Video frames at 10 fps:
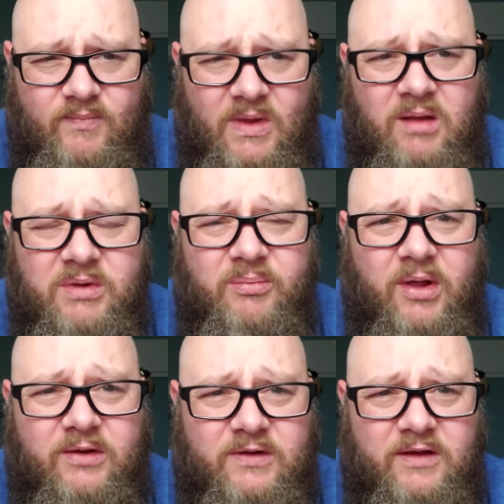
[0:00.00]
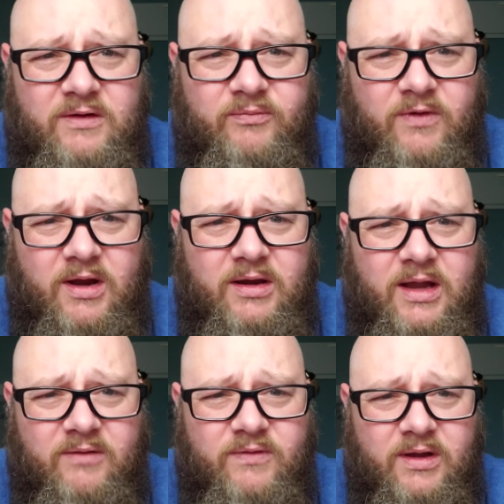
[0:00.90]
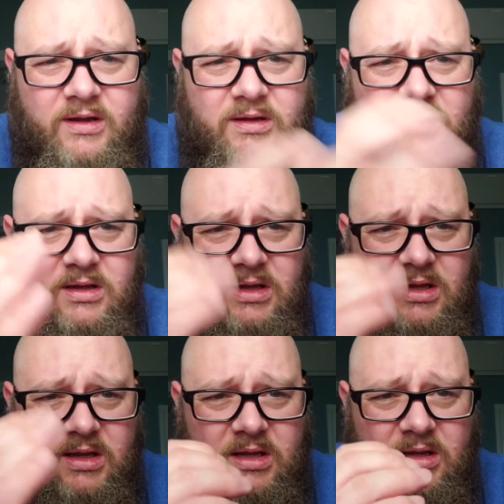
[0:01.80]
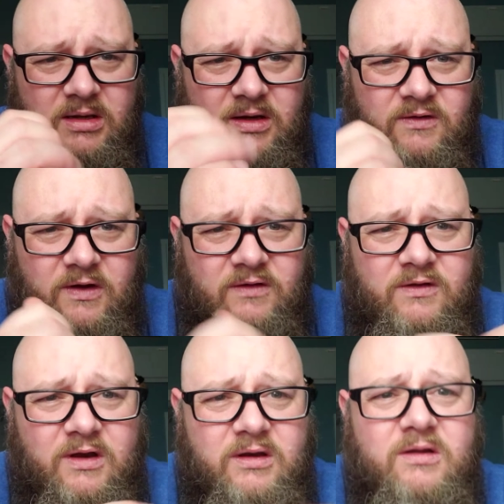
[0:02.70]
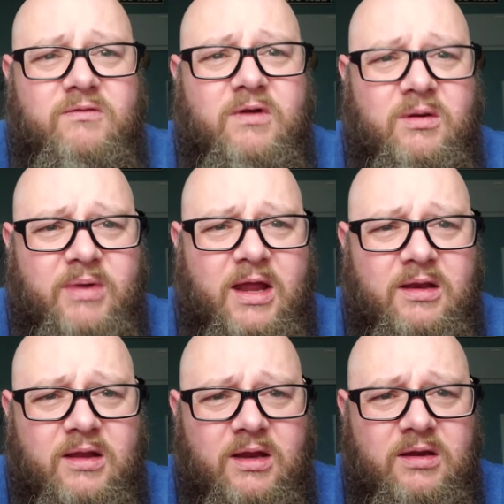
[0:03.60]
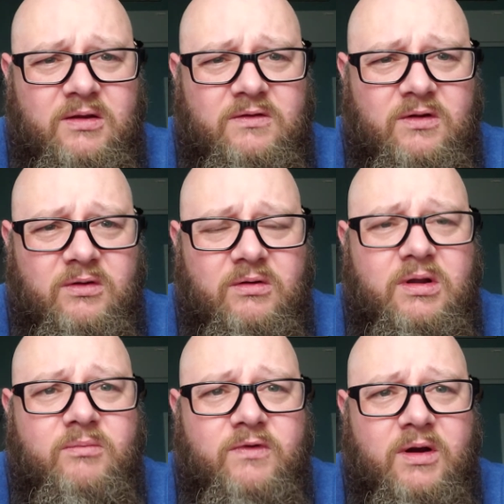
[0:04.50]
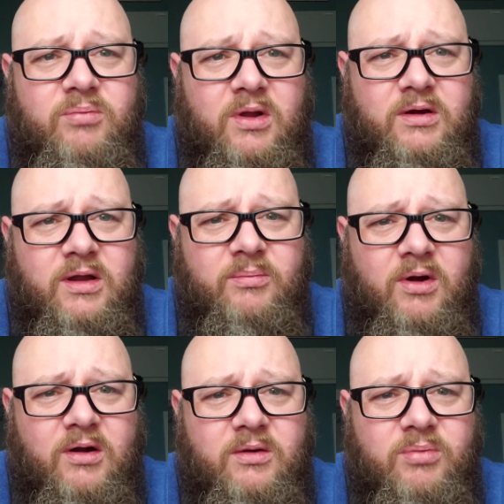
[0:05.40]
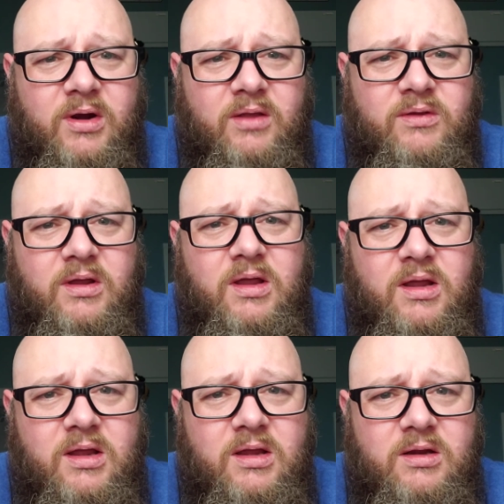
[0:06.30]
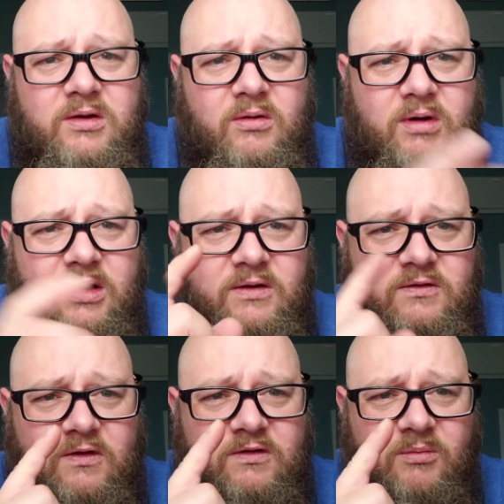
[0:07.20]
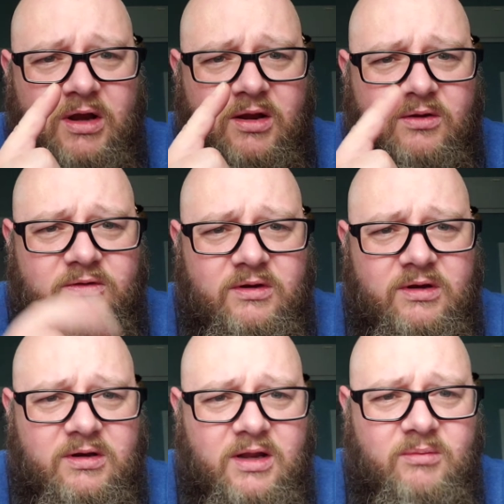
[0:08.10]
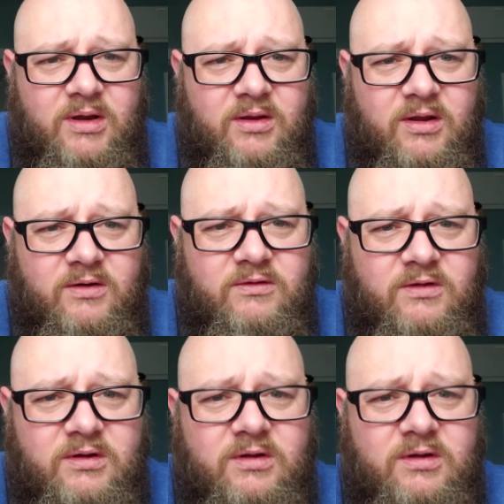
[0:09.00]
Let me apologize up front. I have congested very badly, so I'm very plugged up, hard to breathe. Don't worry, it's just in my nose, not in my lungs,